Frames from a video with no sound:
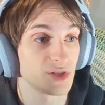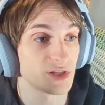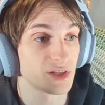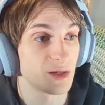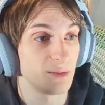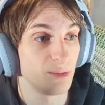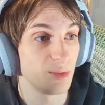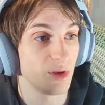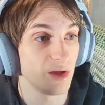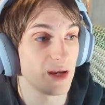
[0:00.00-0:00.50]

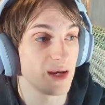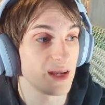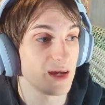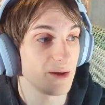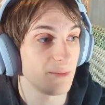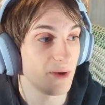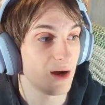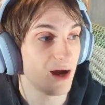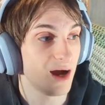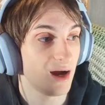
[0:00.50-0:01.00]
complaining
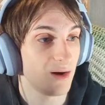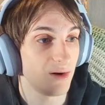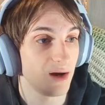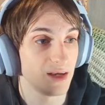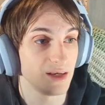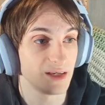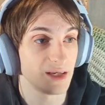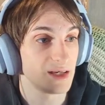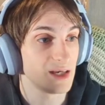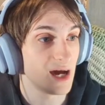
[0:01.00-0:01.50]
about how I
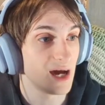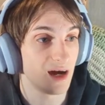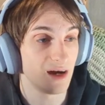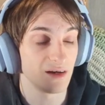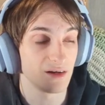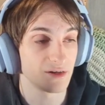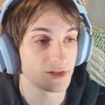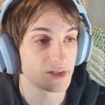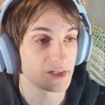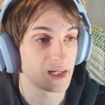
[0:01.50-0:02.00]
did not
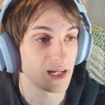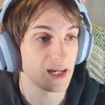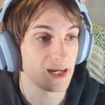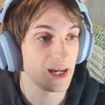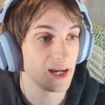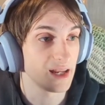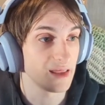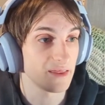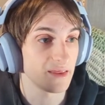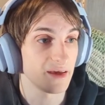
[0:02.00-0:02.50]
understand
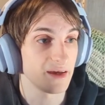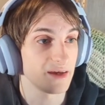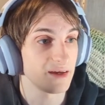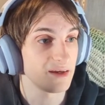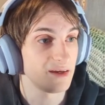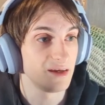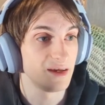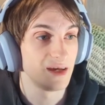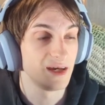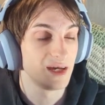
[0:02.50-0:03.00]

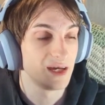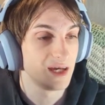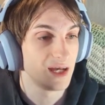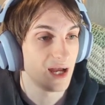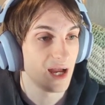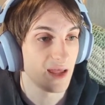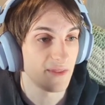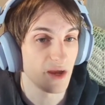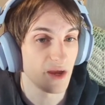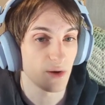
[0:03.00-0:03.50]
anything.
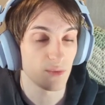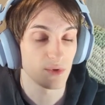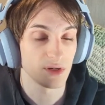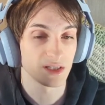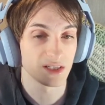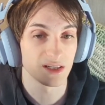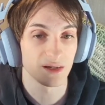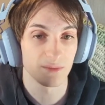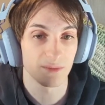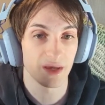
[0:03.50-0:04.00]
And there was
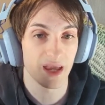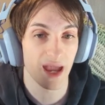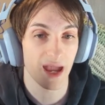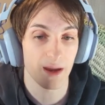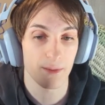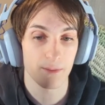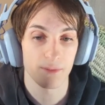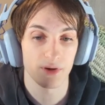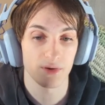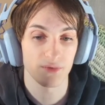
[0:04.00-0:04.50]
some
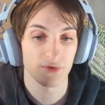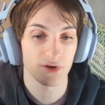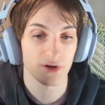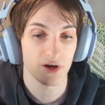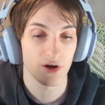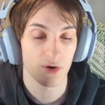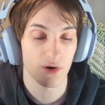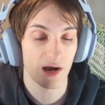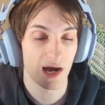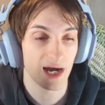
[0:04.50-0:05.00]
Game Builder
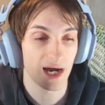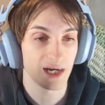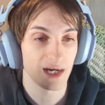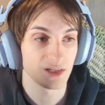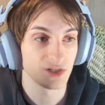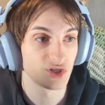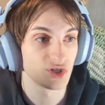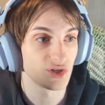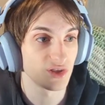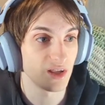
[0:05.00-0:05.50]

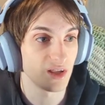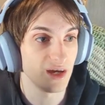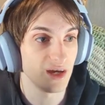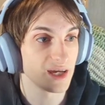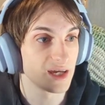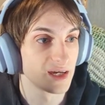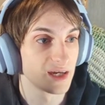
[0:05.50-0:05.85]
Garage, like,